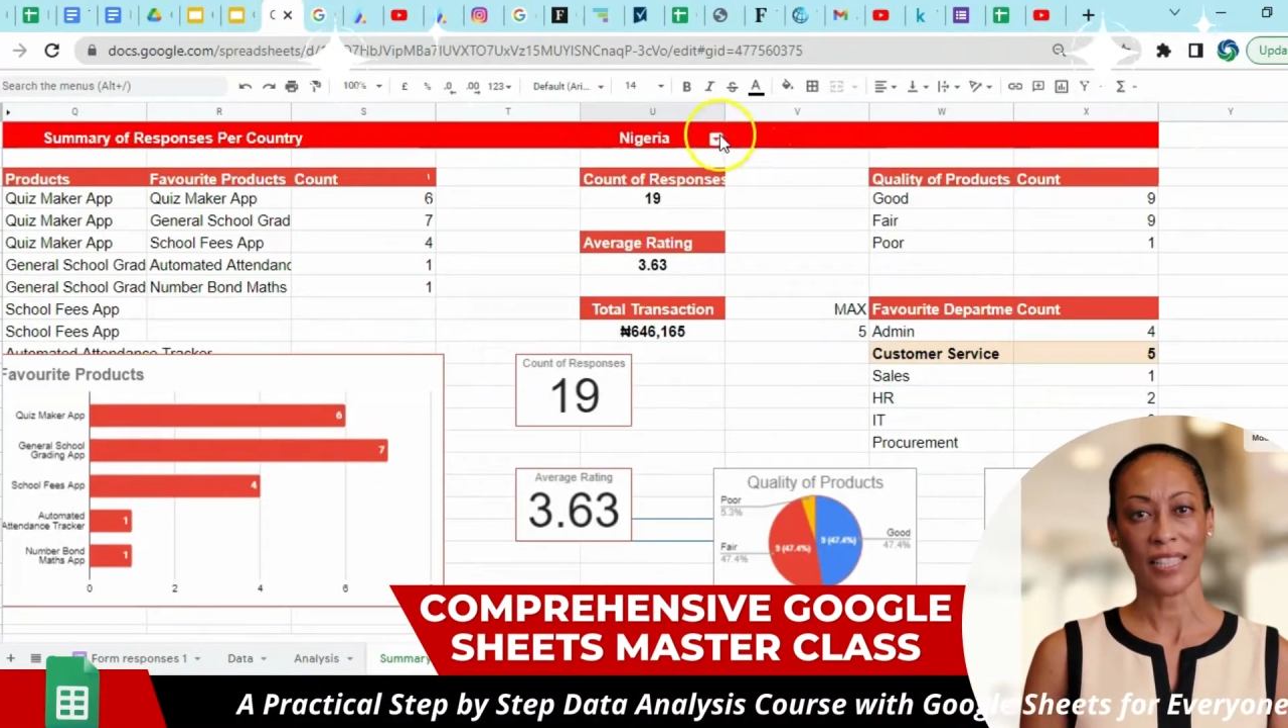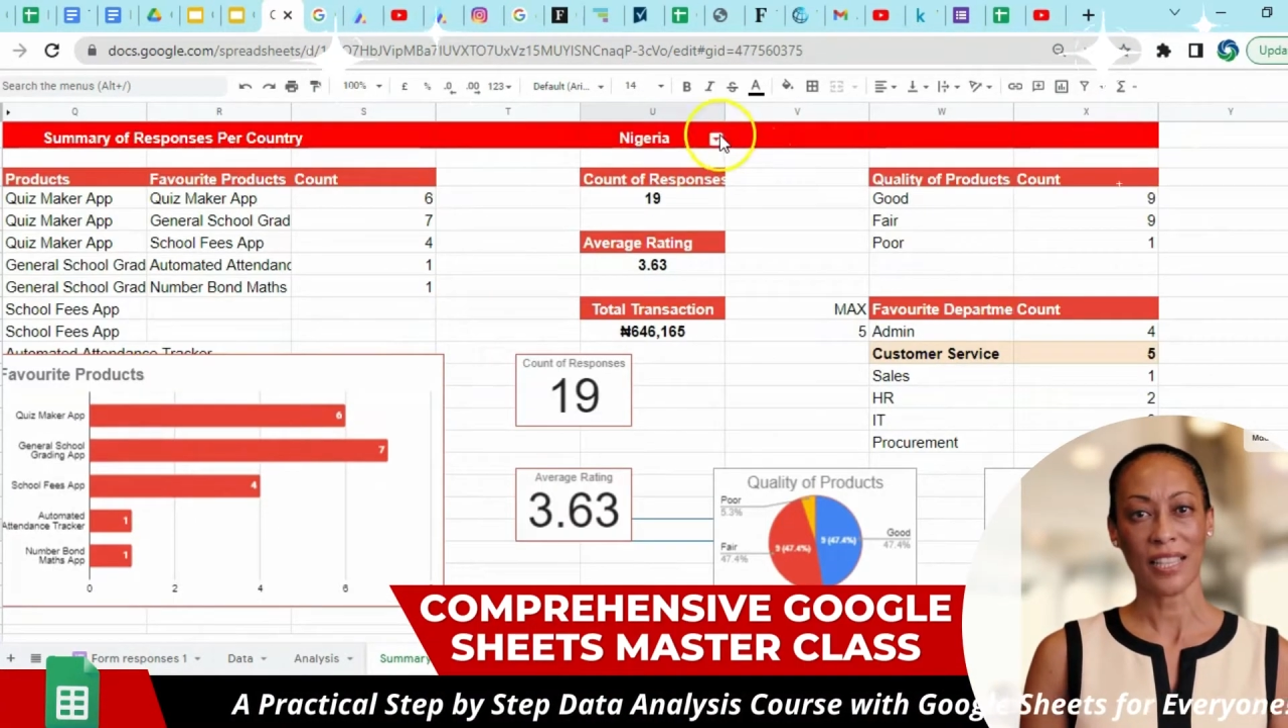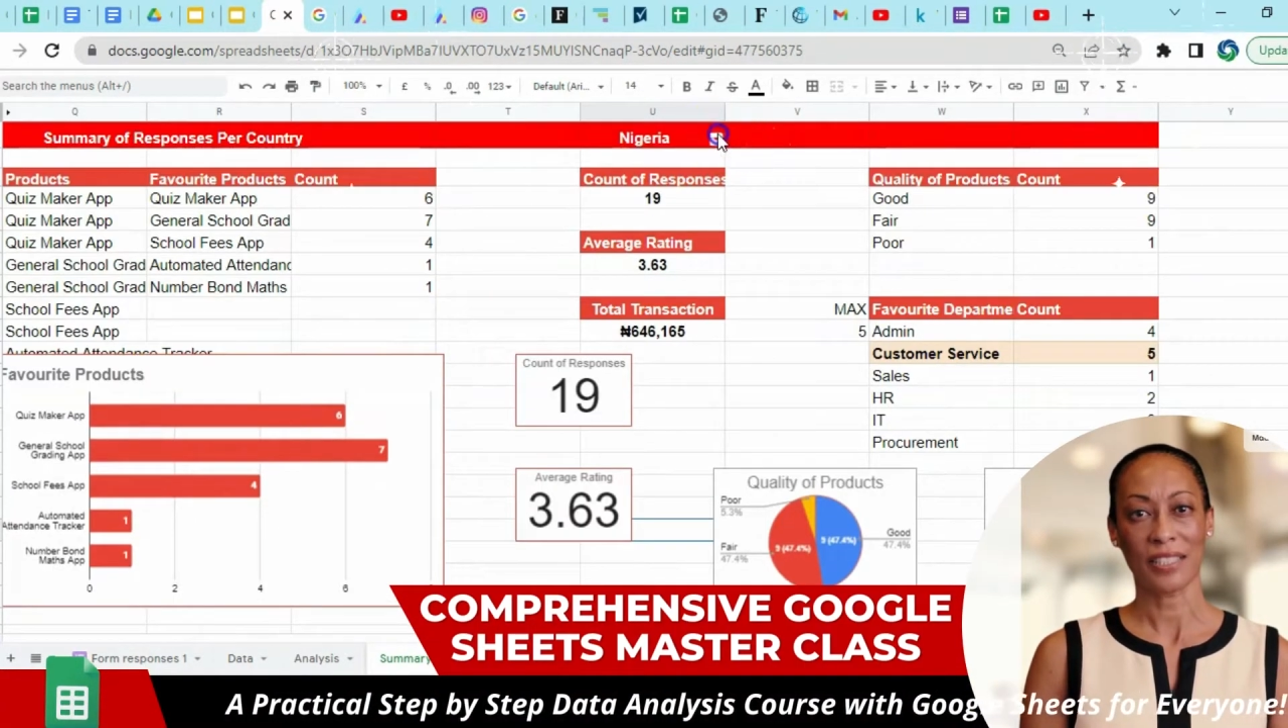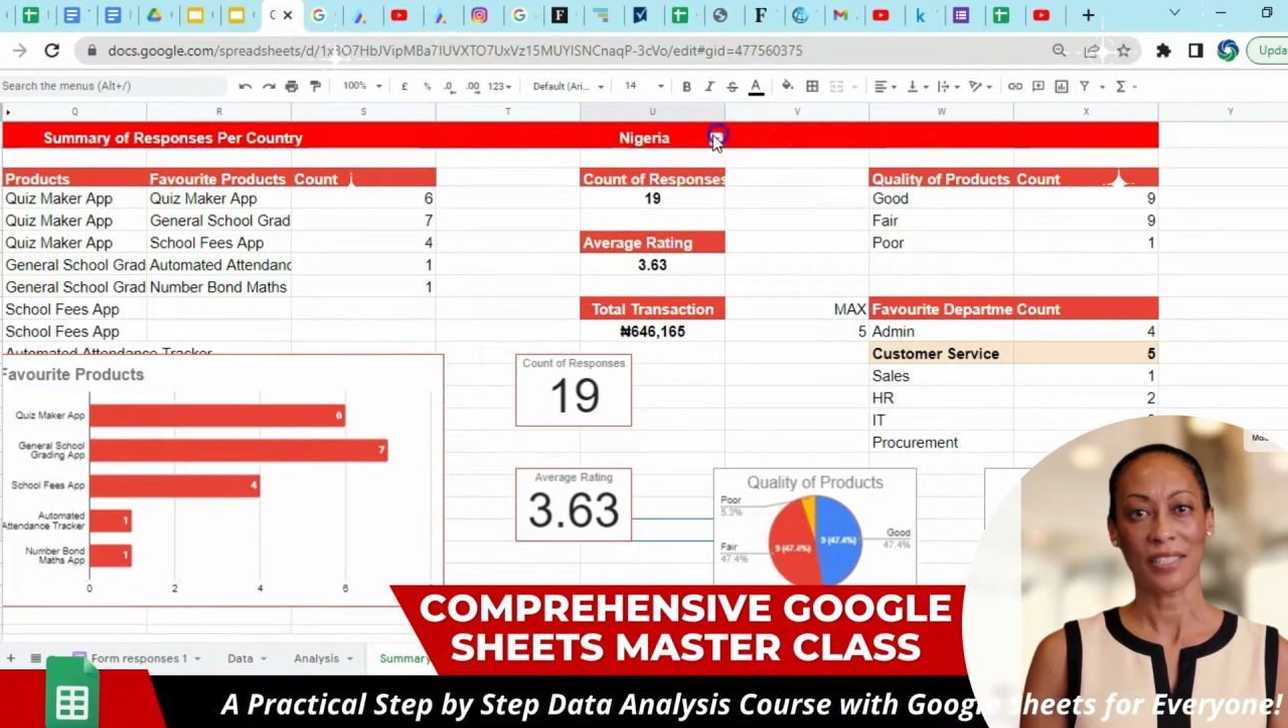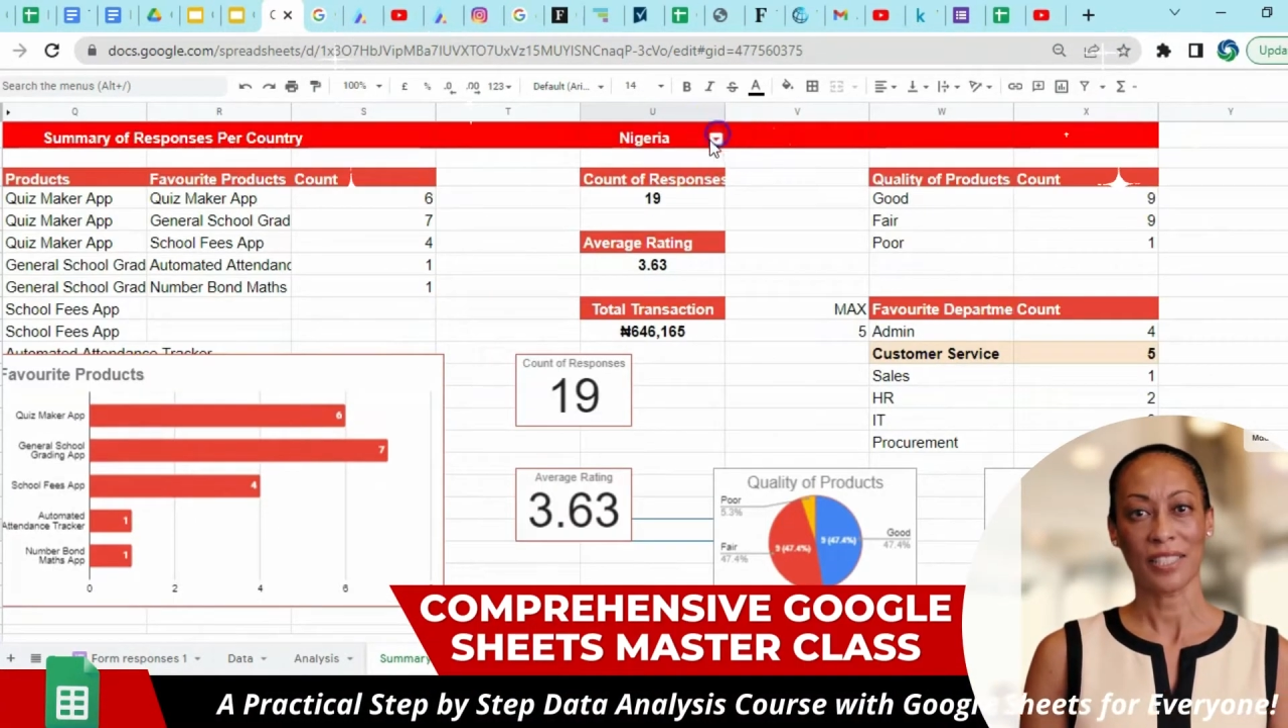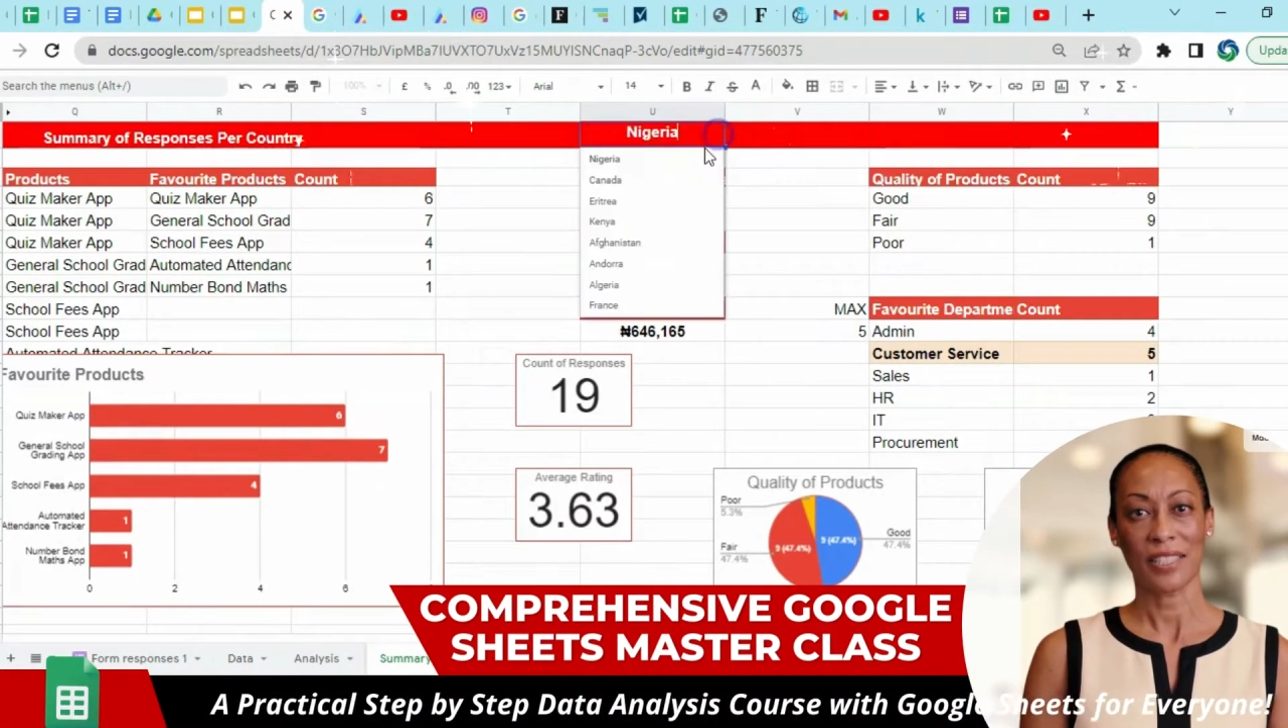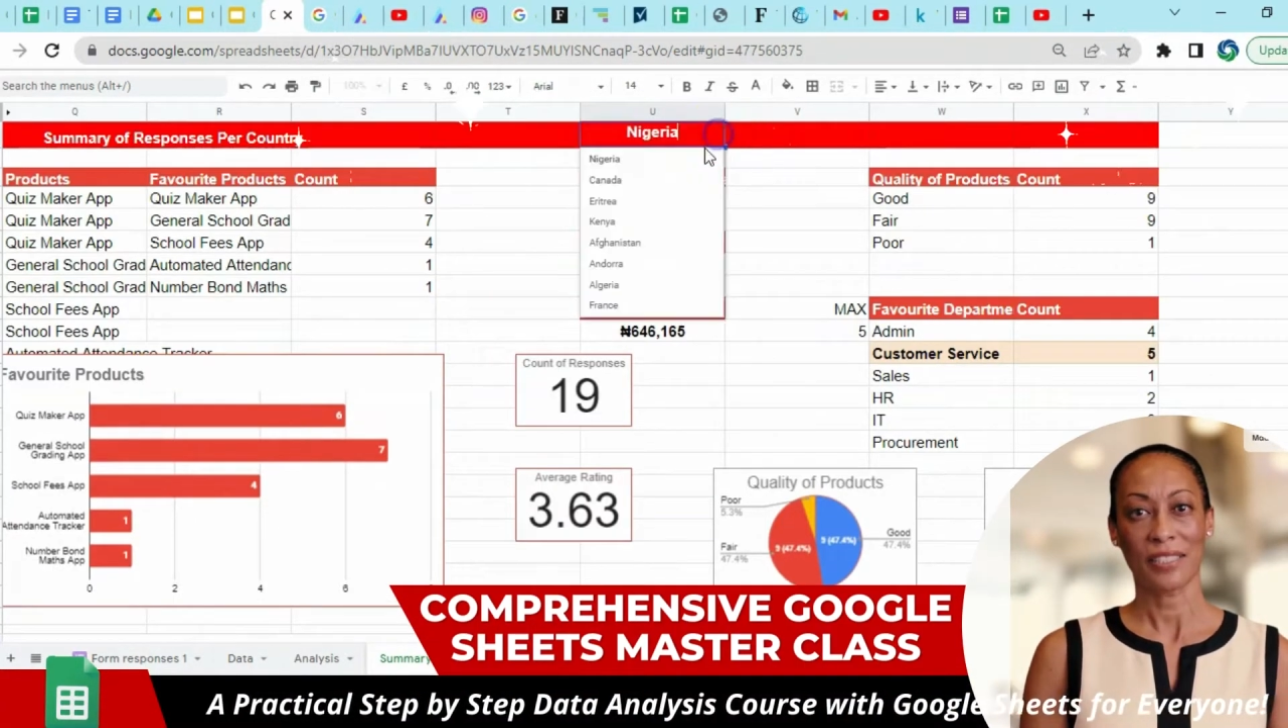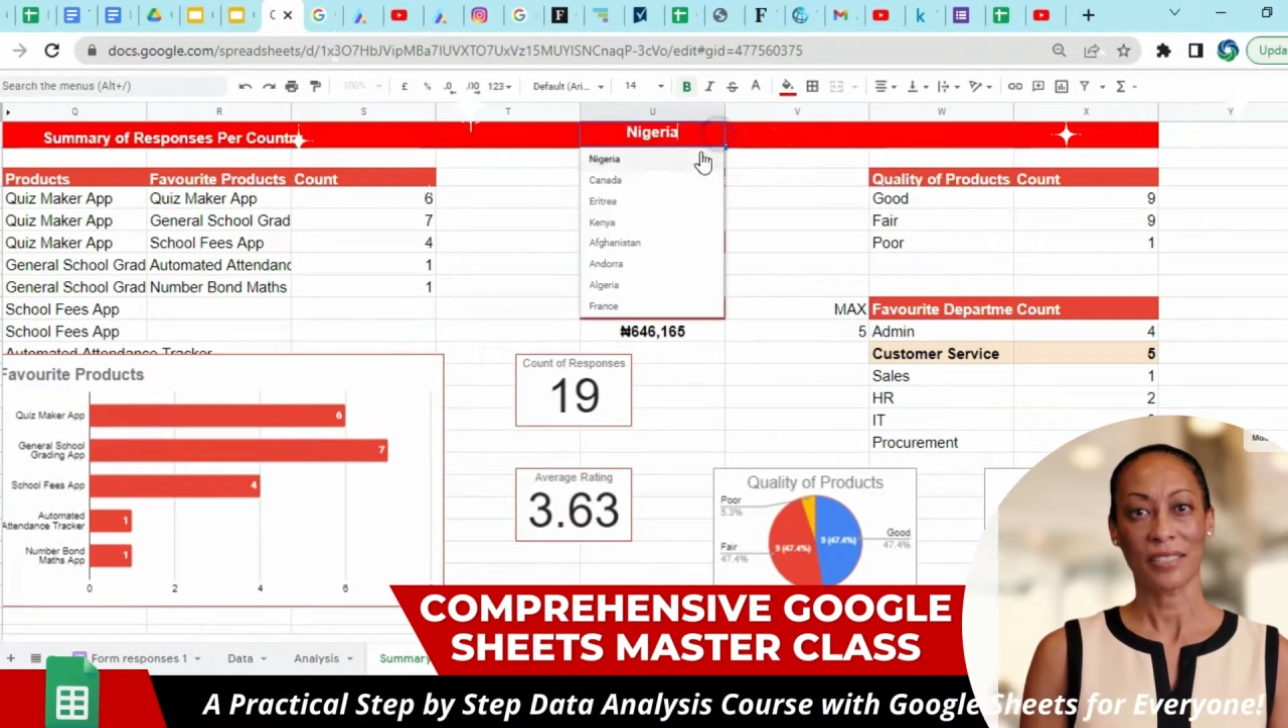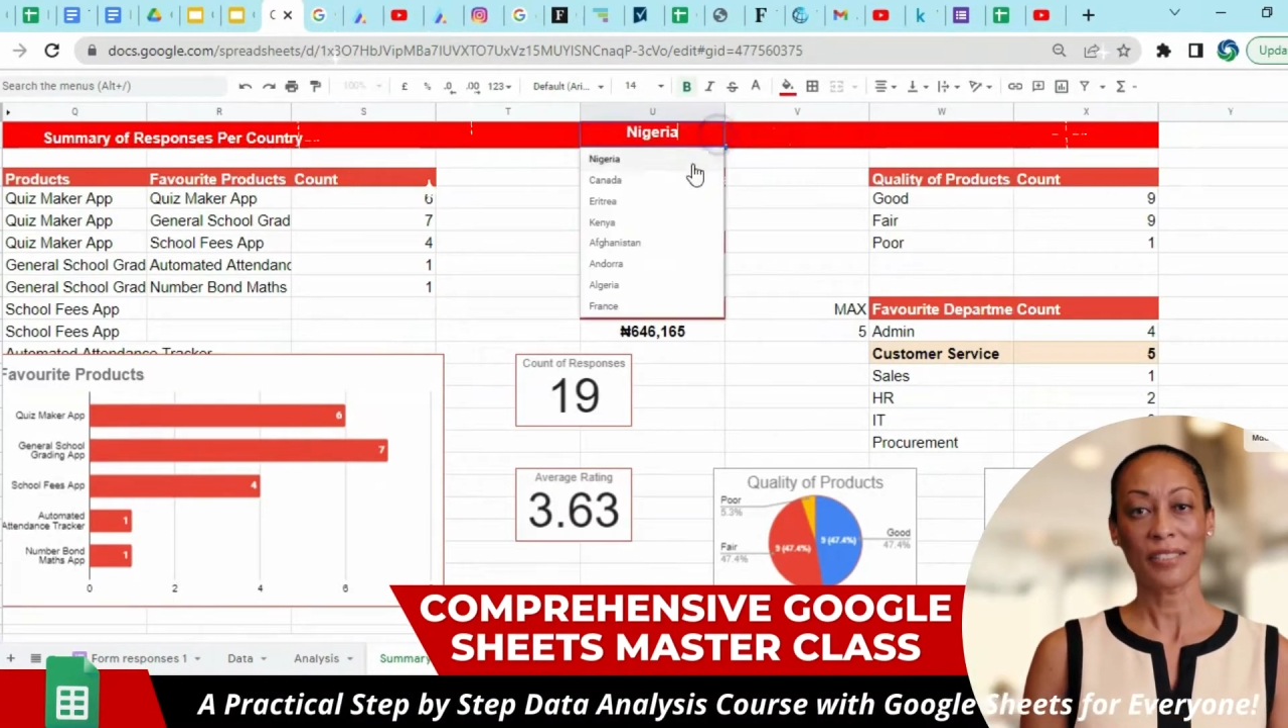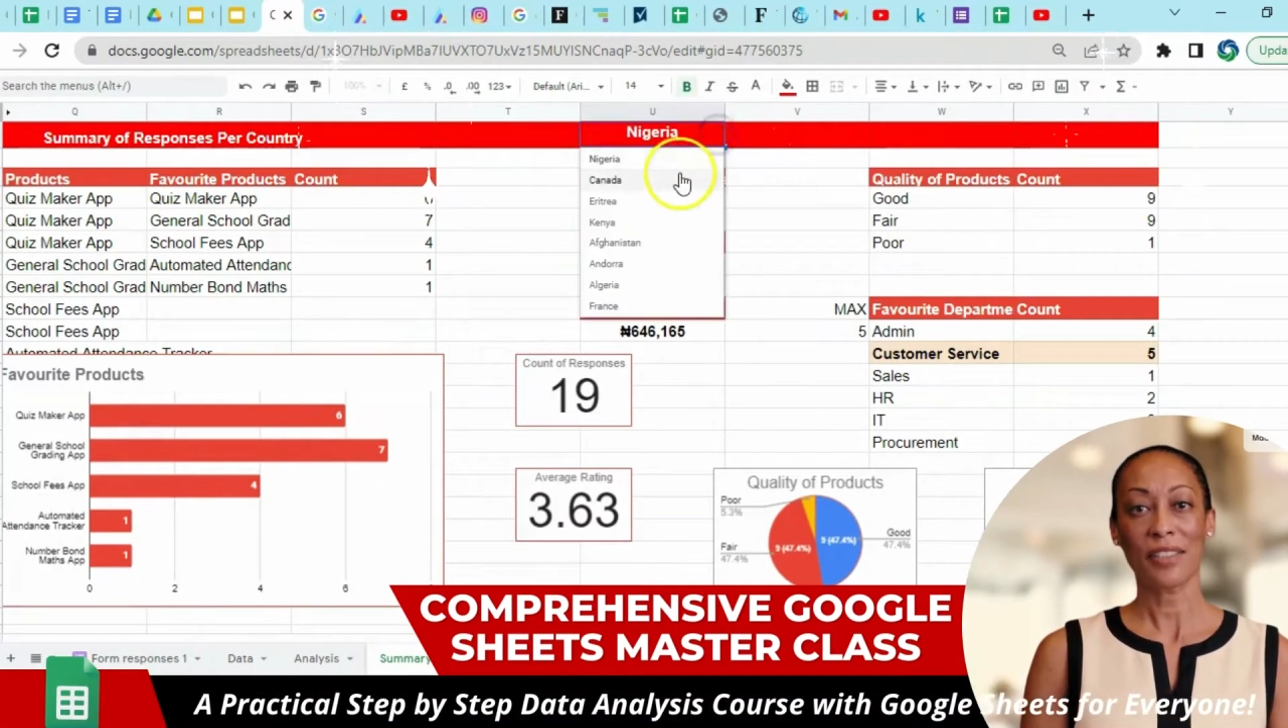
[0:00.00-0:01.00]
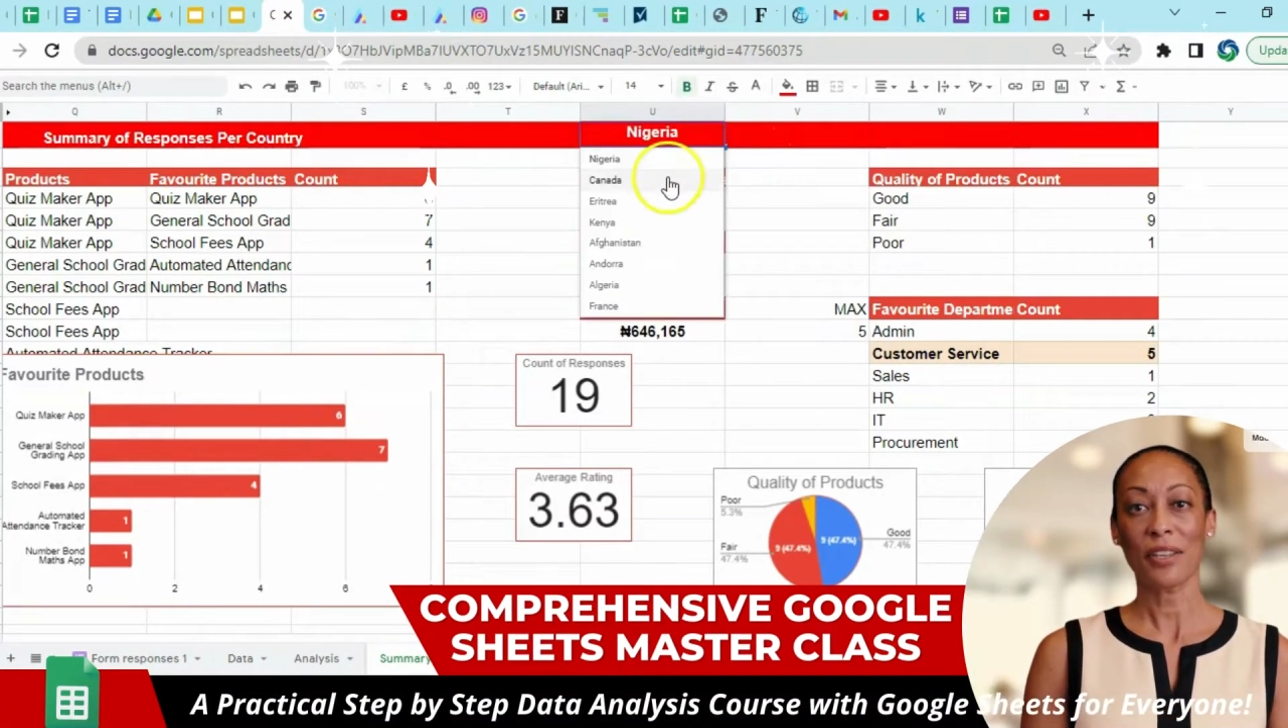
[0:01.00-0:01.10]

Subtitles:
analysis,